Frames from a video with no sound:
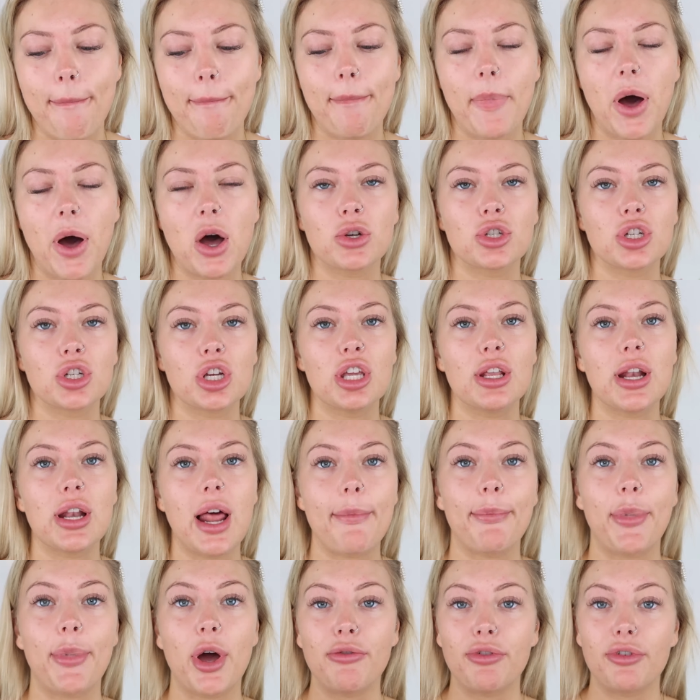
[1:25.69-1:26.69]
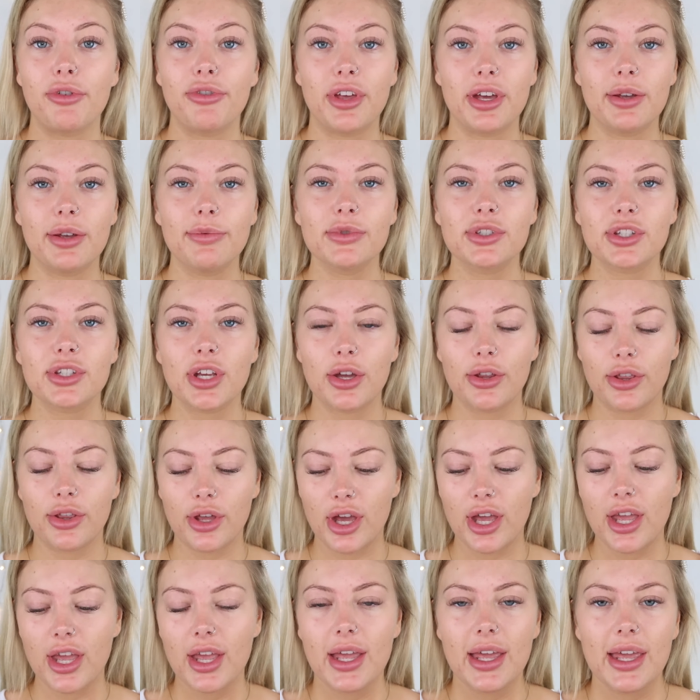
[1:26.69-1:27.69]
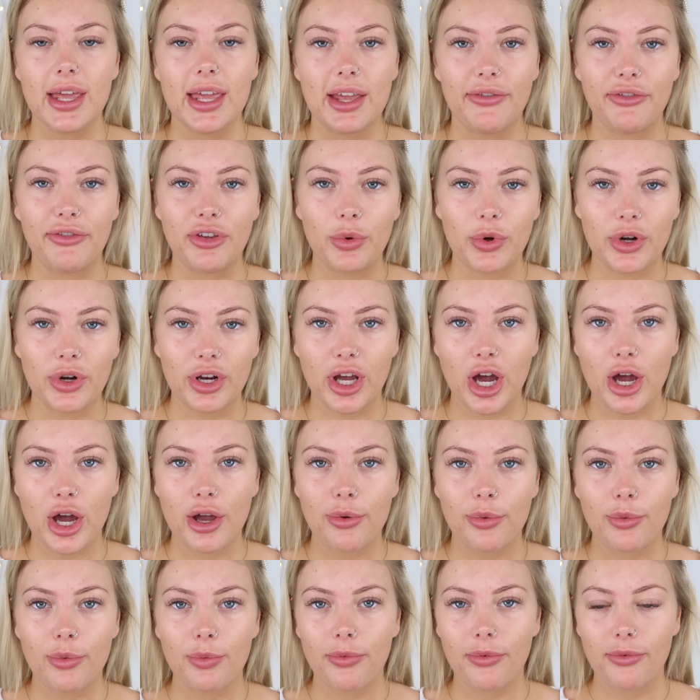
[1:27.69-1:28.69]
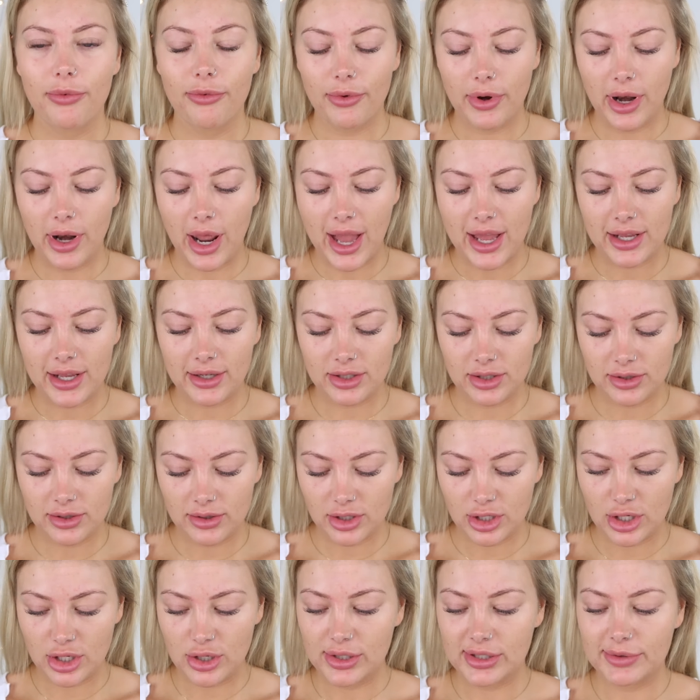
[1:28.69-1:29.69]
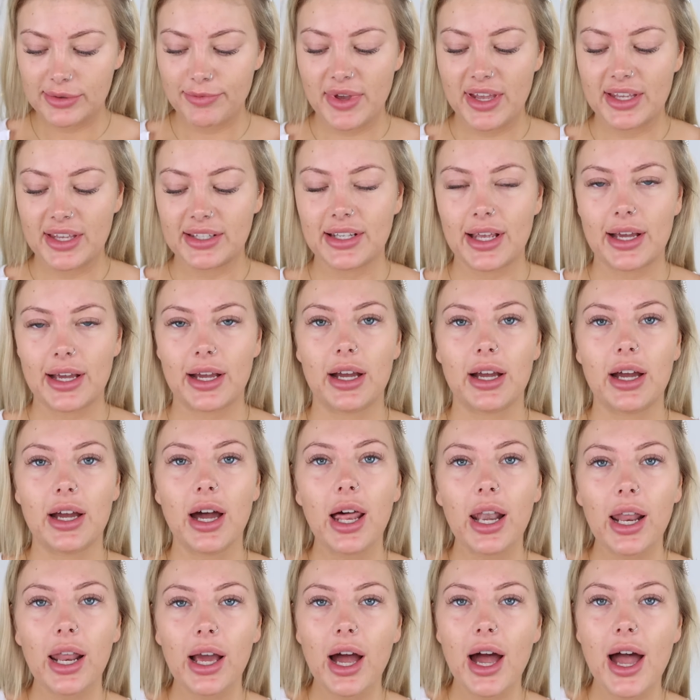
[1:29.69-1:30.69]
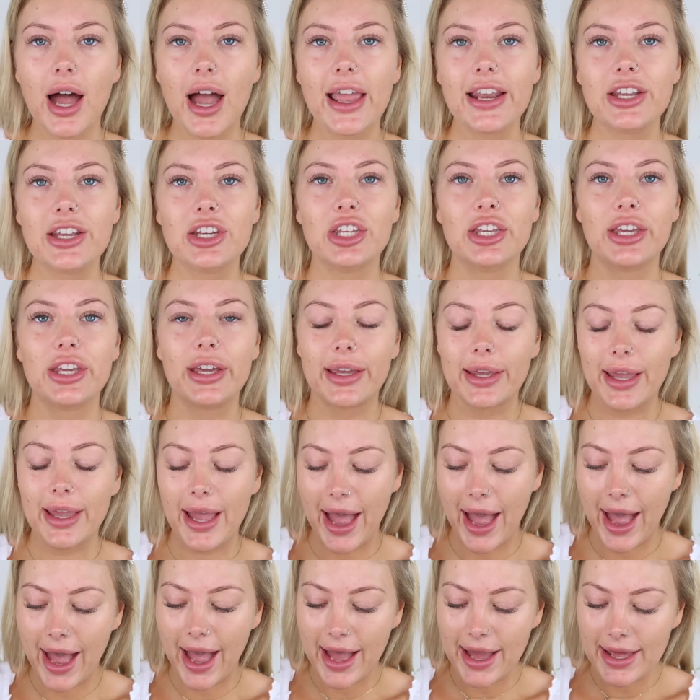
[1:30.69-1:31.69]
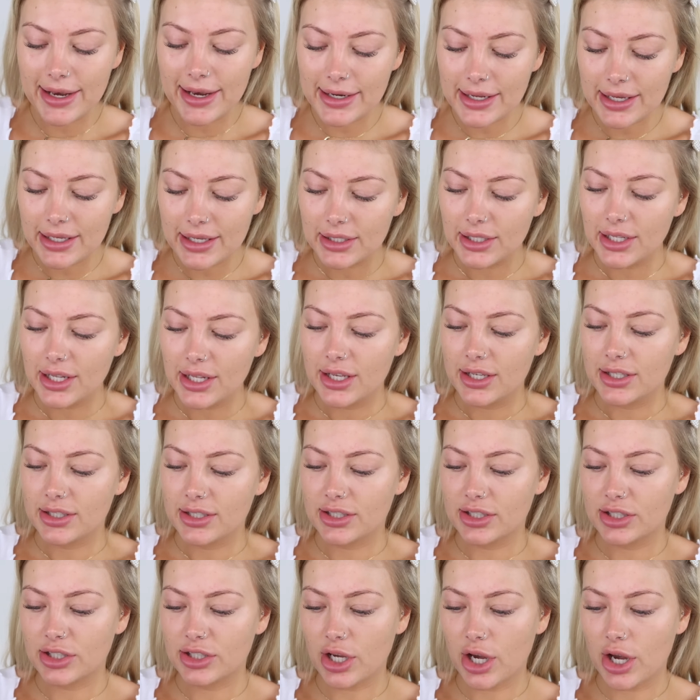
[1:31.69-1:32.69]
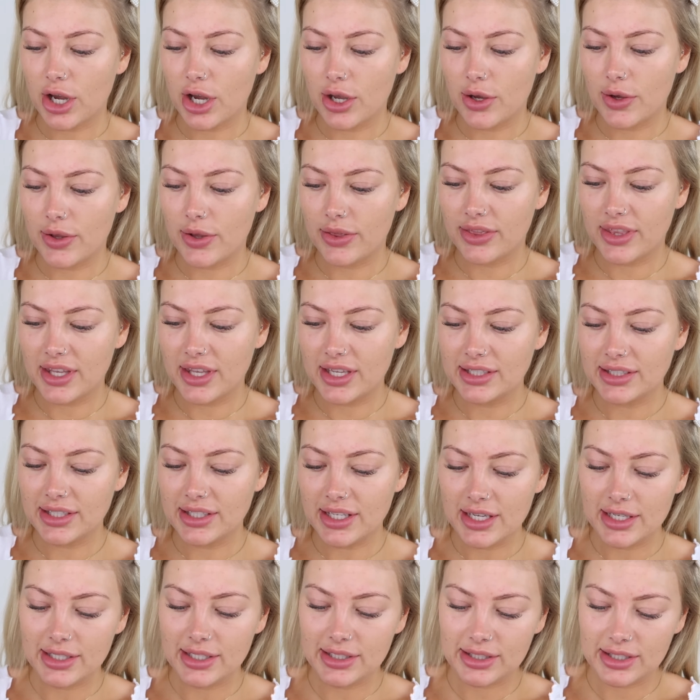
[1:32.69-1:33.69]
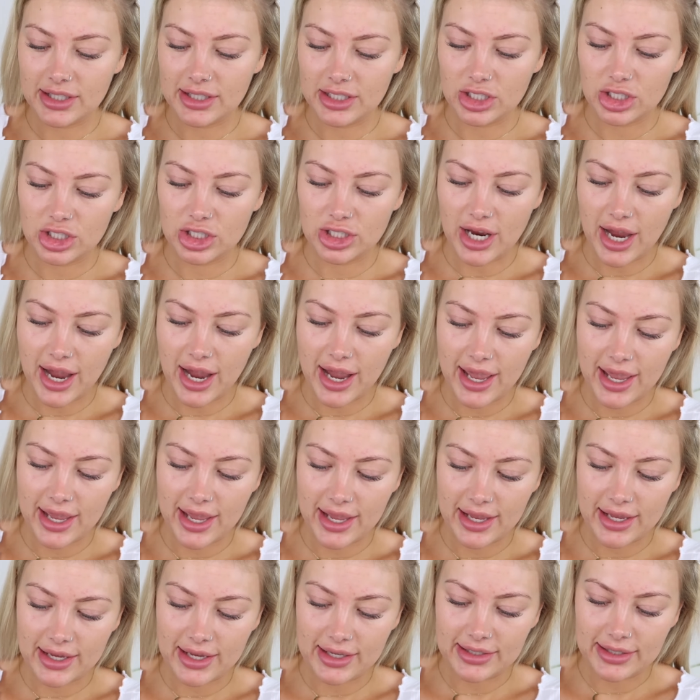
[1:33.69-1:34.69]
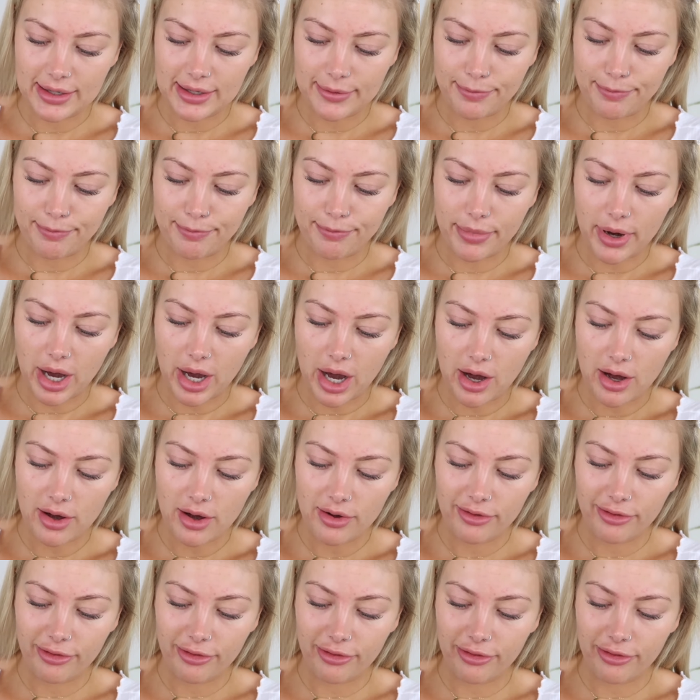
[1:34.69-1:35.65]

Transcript: I'll show you like both of them, so that if you want to go like use me as like a colour guide you can. So this is the shade Buff.